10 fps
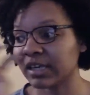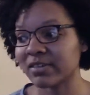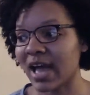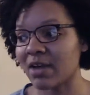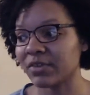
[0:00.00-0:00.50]

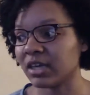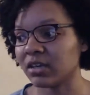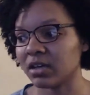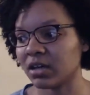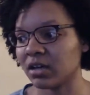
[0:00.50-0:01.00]
to
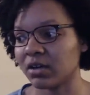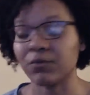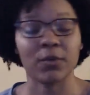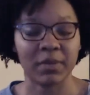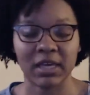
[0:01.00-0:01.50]
having
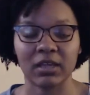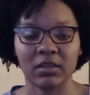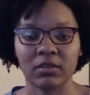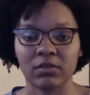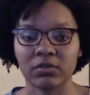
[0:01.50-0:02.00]
for me,
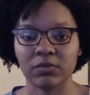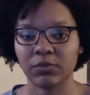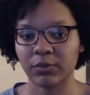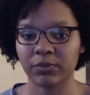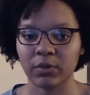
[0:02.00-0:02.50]

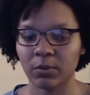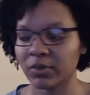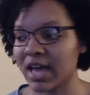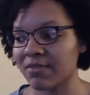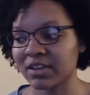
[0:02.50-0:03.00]
with
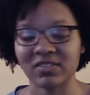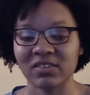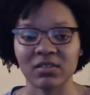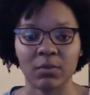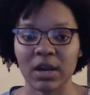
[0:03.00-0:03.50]
having a
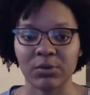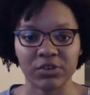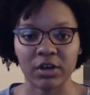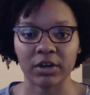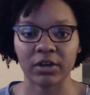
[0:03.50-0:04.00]
system when I was
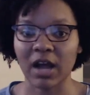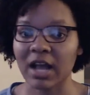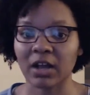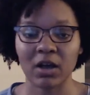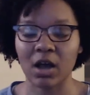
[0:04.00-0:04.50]
younger.
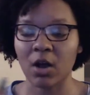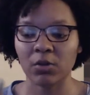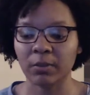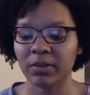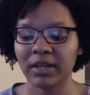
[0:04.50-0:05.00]
I
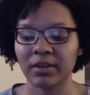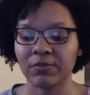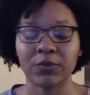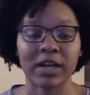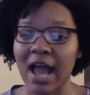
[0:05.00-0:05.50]
only played it
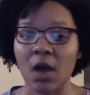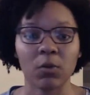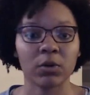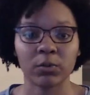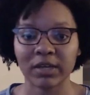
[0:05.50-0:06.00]
for an
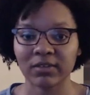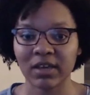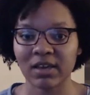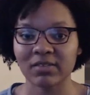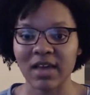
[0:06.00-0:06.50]
hour on
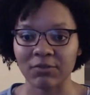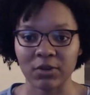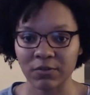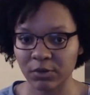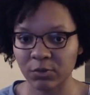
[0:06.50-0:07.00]
weekdays
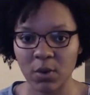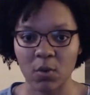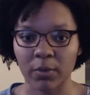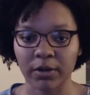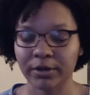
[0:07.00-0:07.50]
after I finished my
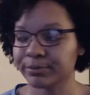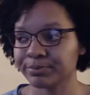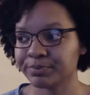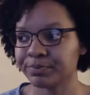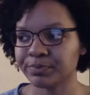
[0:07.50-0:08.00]
homework,
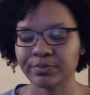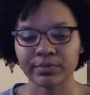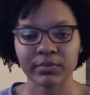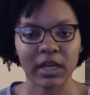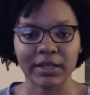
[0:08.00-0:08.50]

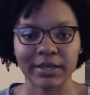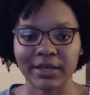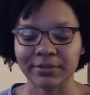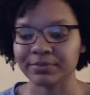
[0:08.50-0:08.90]
and yeah.